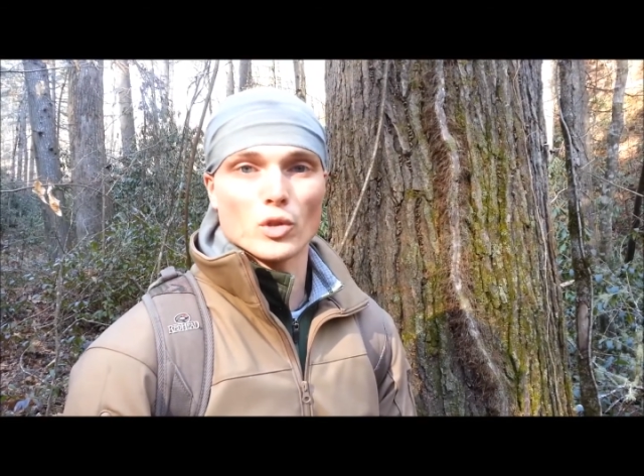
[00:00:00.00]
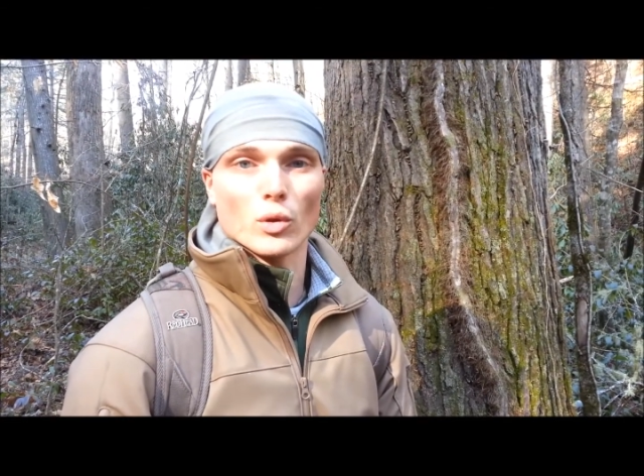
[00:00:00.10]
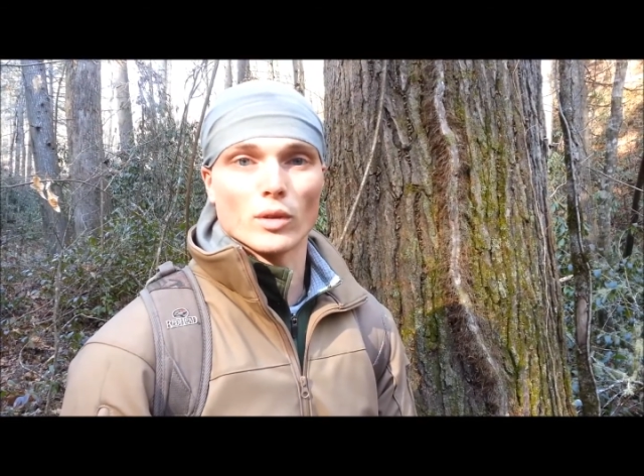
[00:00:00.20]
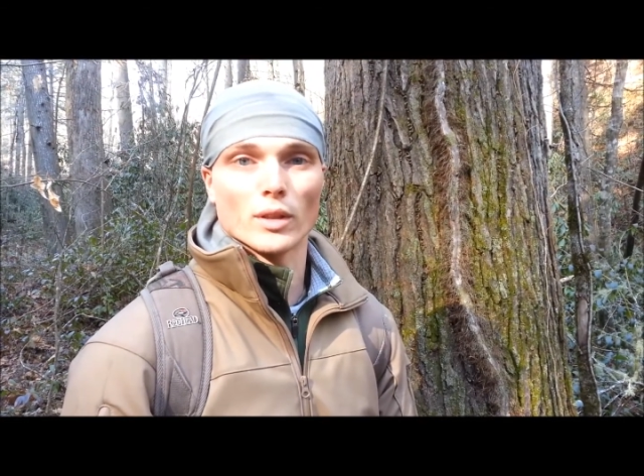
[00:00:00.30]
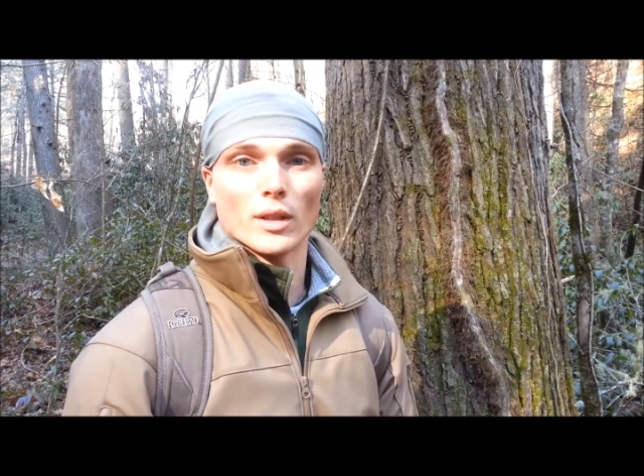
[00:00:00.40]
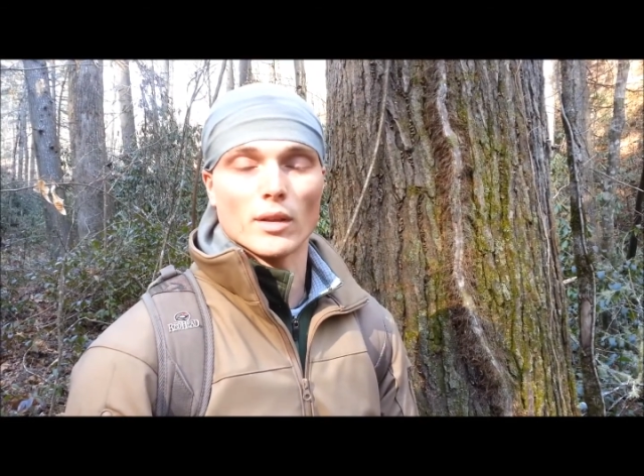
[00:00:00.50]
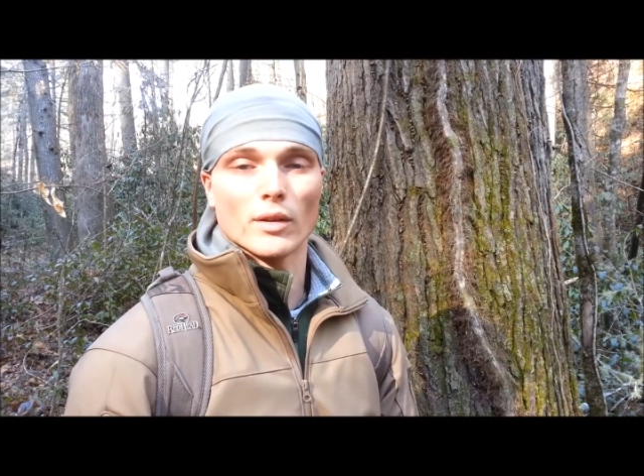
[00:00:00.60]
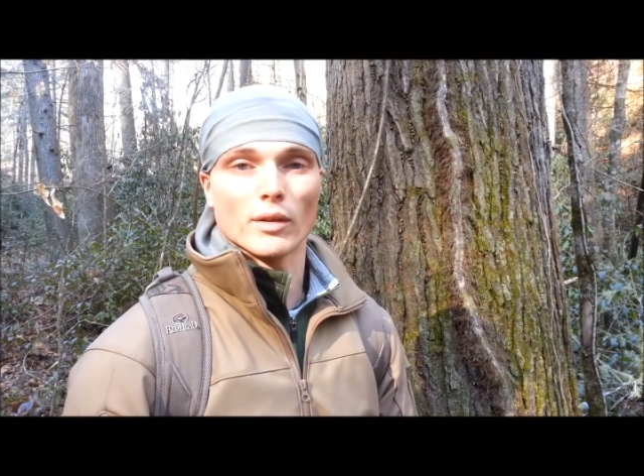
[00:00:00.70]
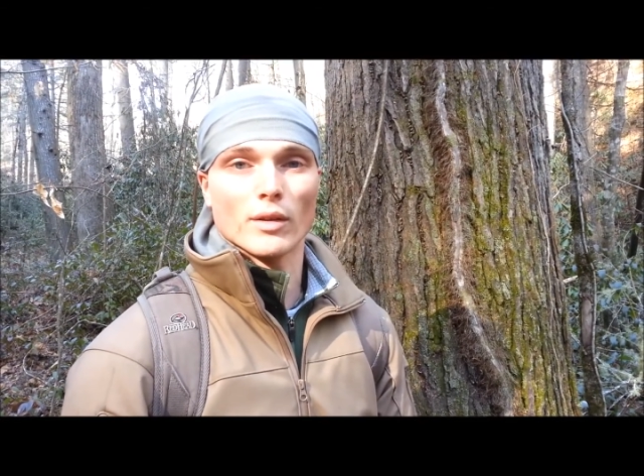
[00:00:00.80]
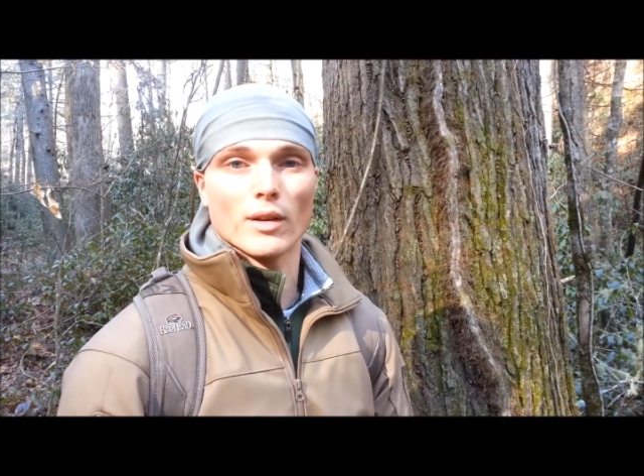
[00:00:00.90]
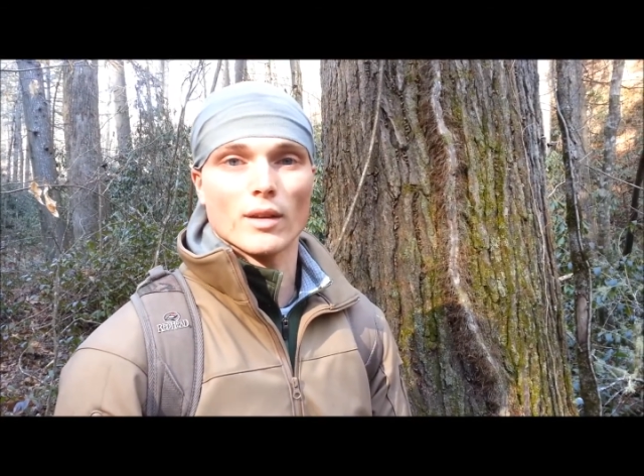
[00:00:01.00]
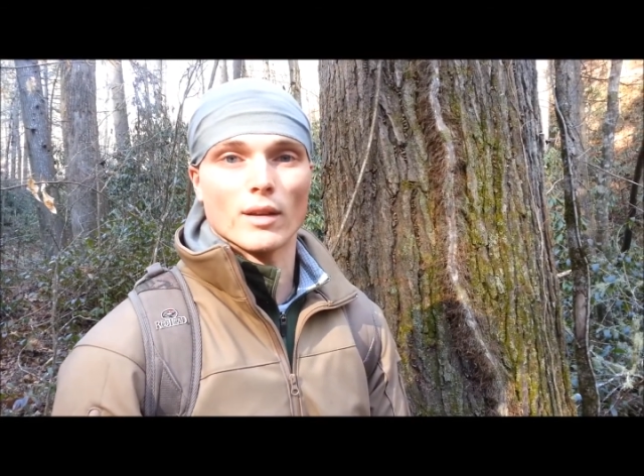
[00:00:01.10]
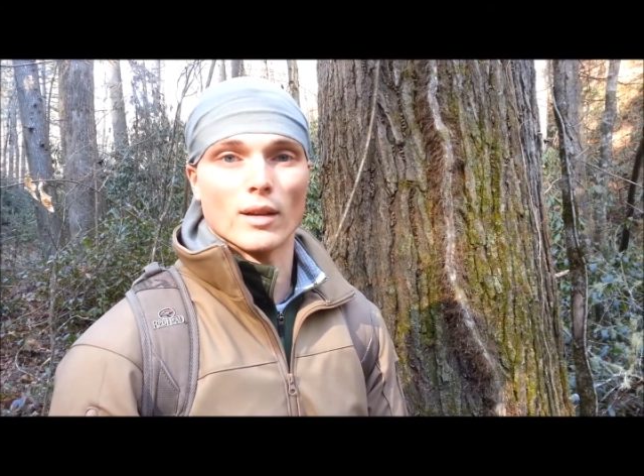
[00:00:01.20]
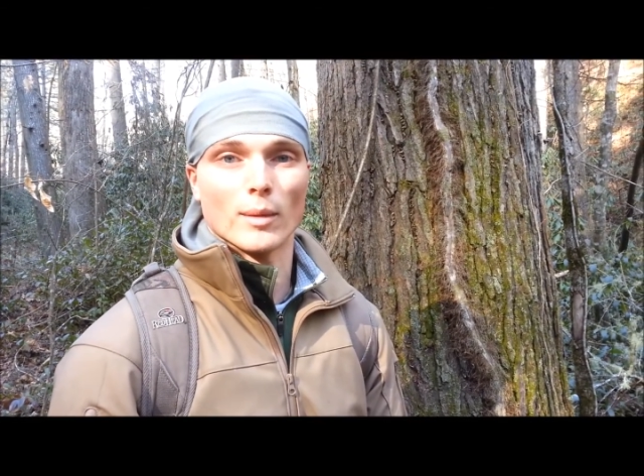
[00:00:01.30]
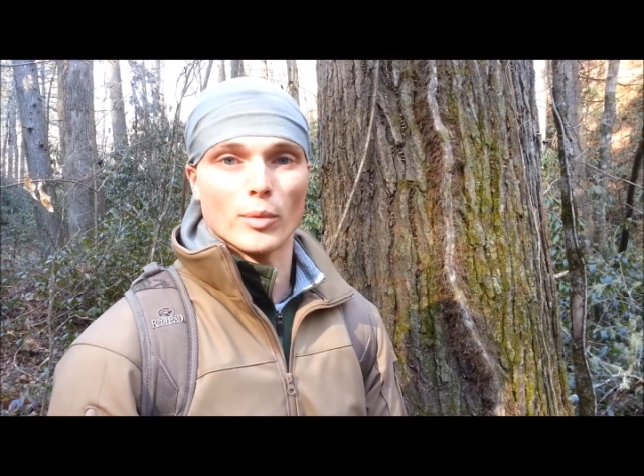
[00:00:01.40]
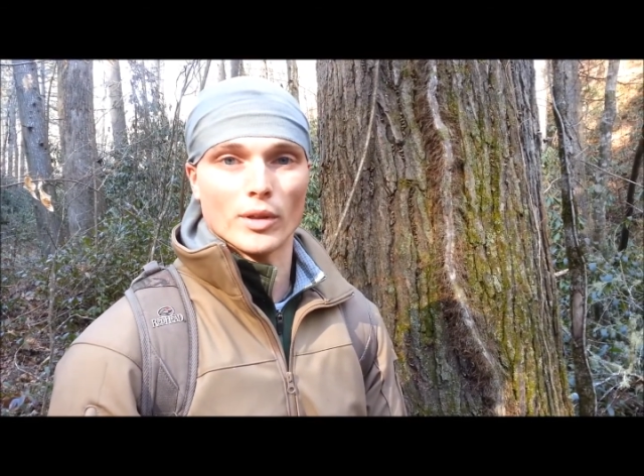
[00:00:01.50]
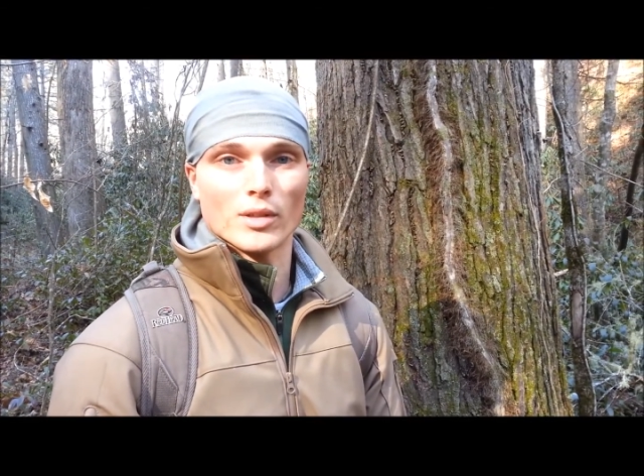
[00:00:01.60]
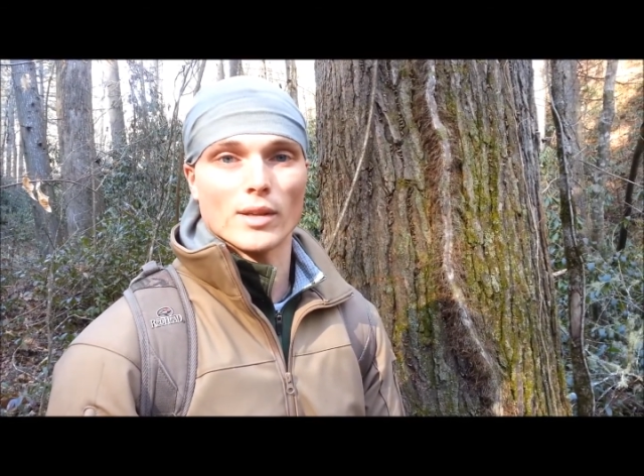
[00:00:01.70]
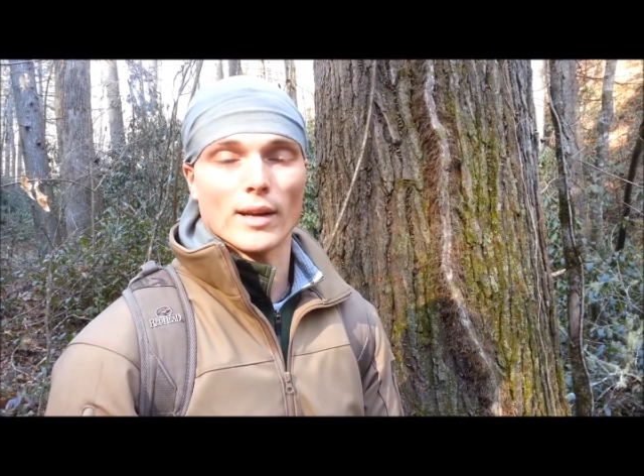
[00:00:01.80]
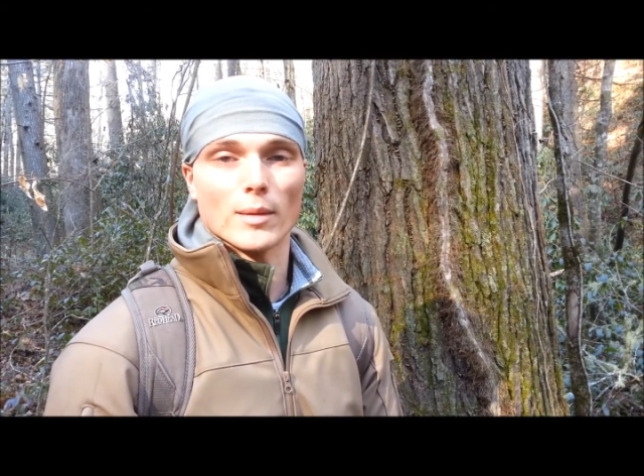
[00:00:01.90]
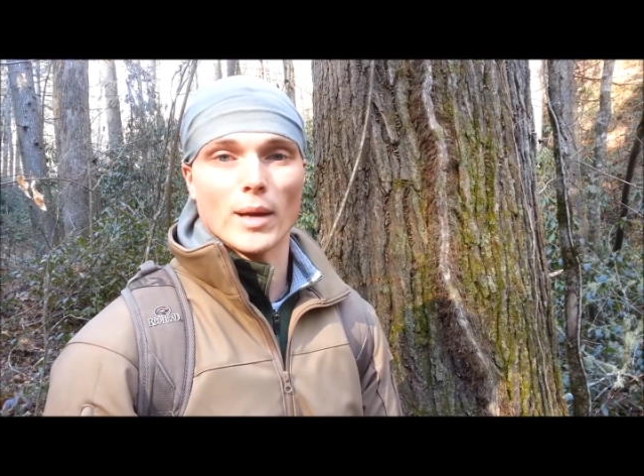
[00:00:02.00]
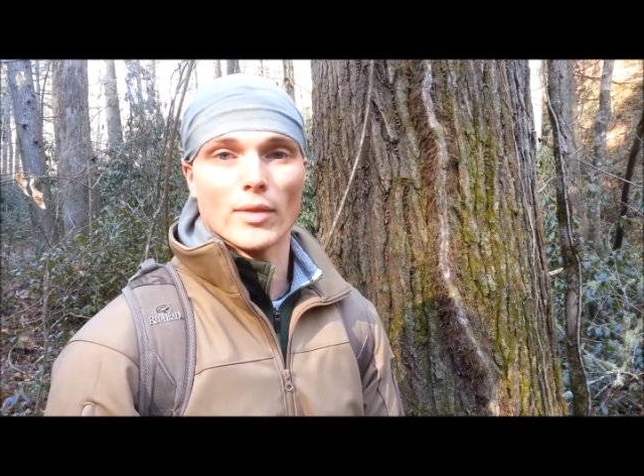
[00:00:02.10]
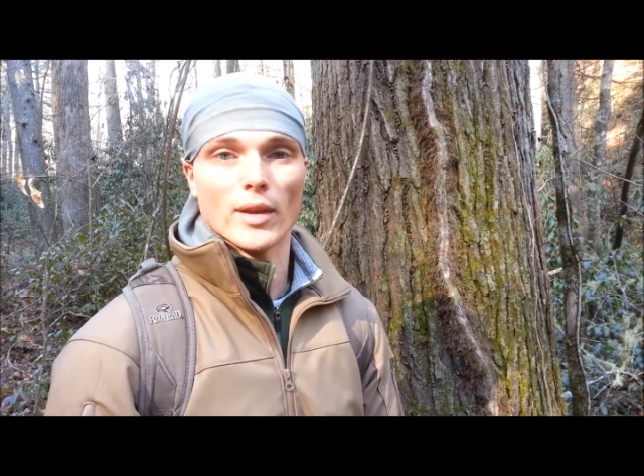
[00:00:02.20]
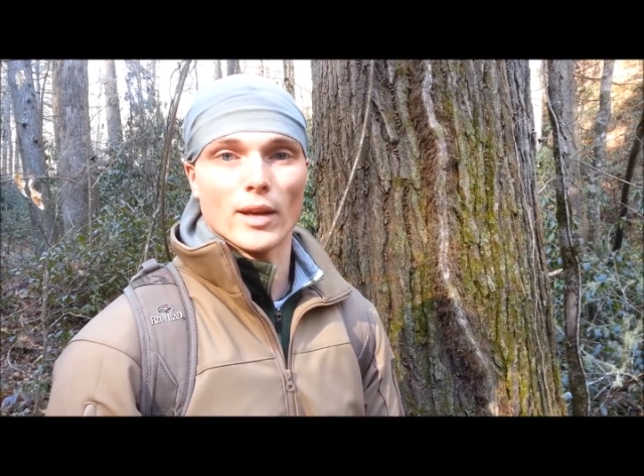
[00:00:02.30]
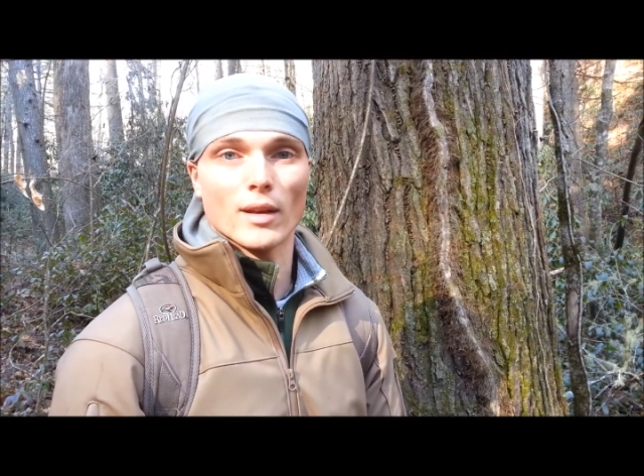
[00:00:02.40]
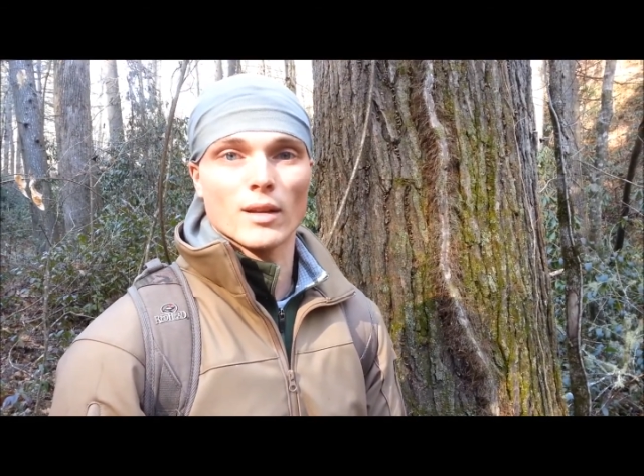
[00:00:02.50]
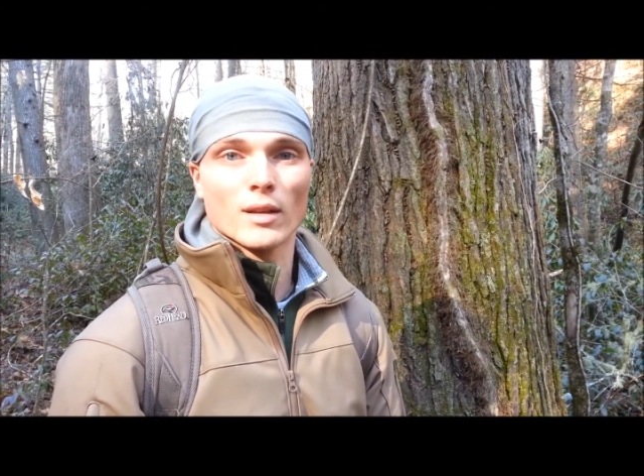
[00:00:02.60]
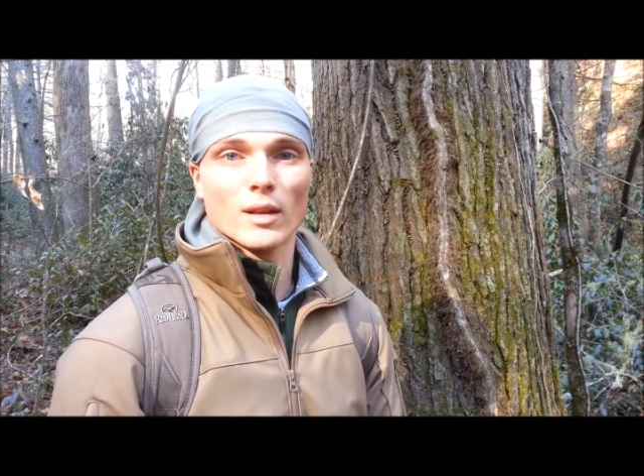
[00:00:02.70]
shortly here. And I'm pretty excited about that.